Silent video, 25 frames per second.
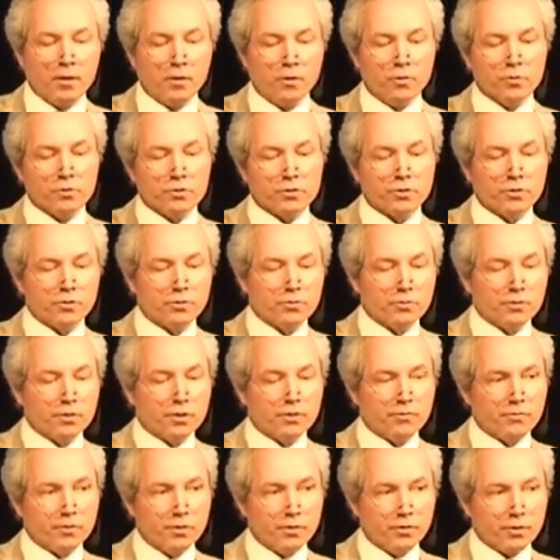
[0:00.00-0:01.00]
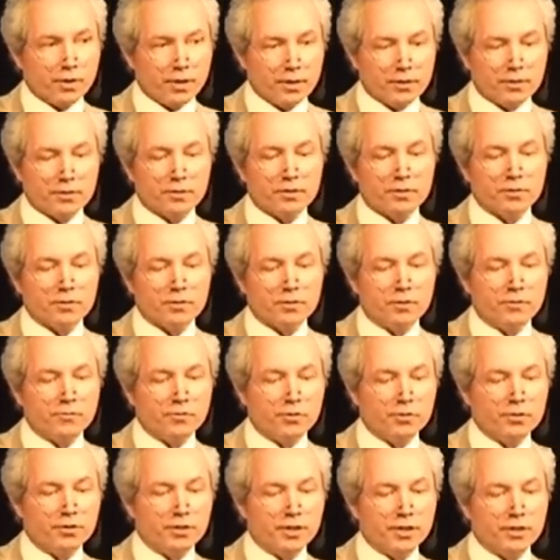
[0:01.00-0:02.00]
Also, if we look at the
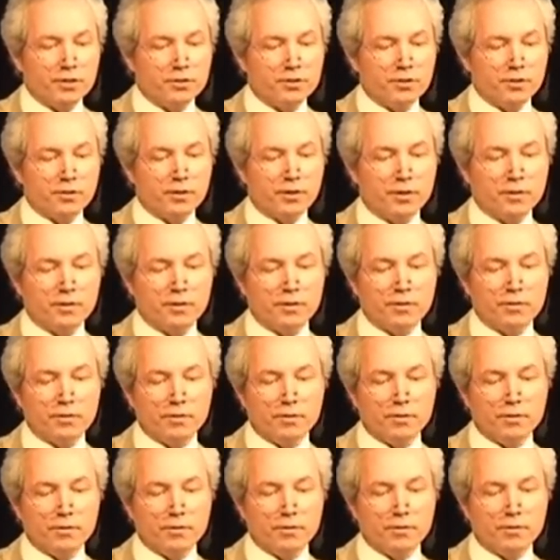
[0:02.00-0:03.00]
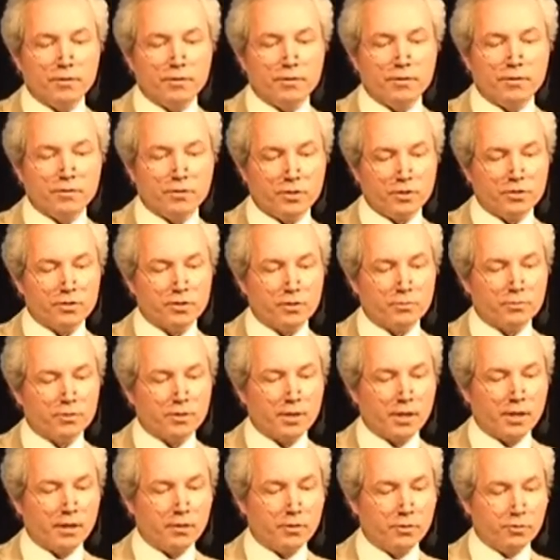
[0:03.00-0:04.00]
refrigeration and the systems
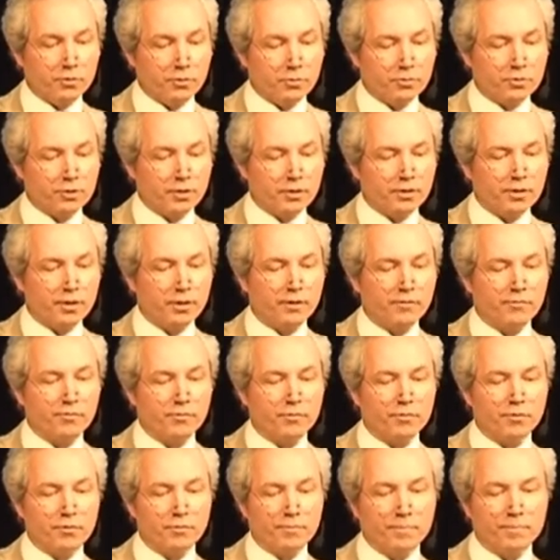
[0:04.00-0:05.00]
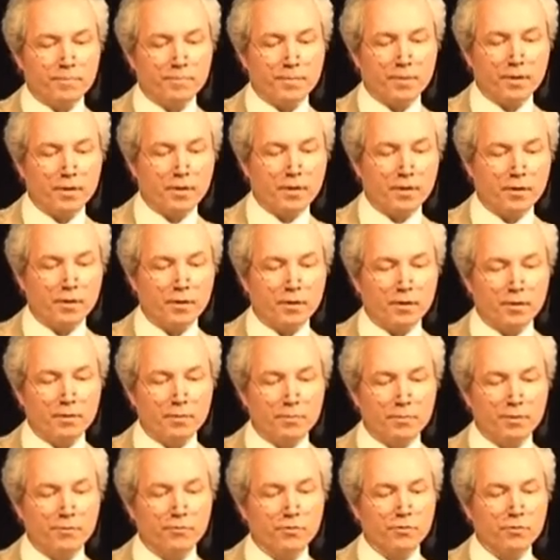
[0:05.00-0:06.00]
they are using there
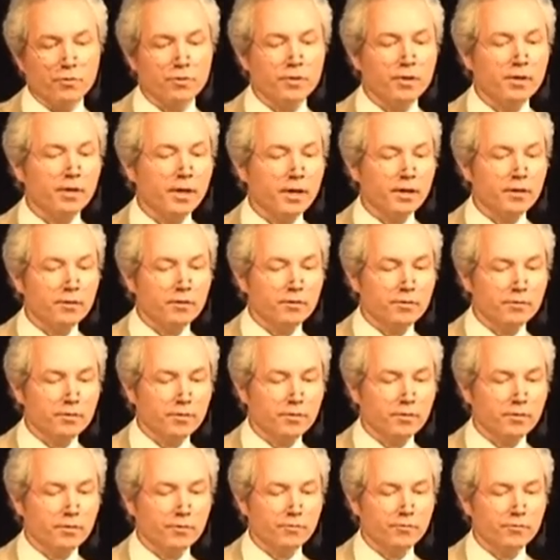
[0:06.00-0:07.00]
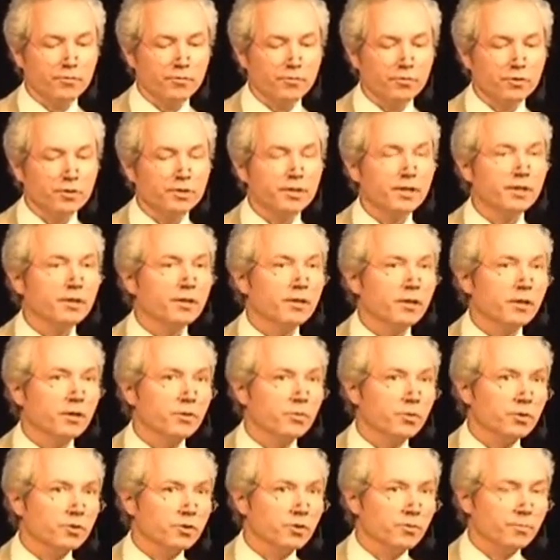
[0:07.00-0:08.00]
before they had 4
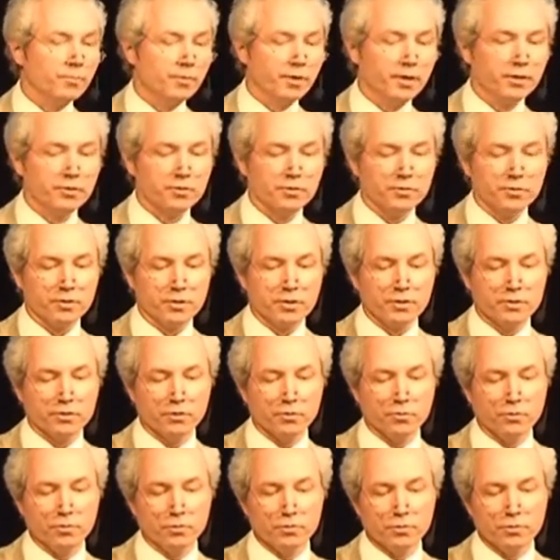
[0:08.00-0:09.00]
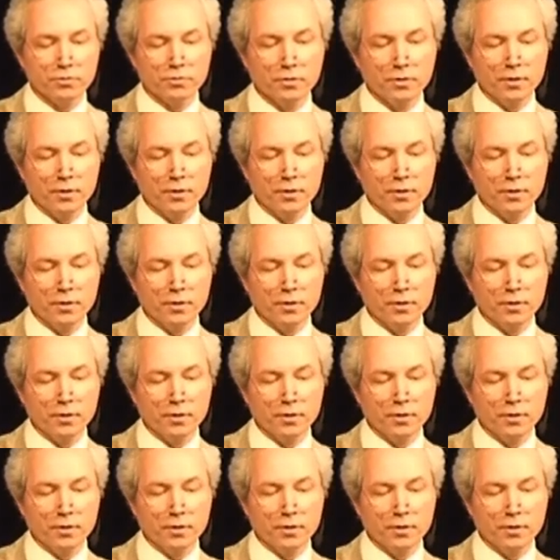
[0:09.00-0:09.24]
10-kilowatt compressors installed,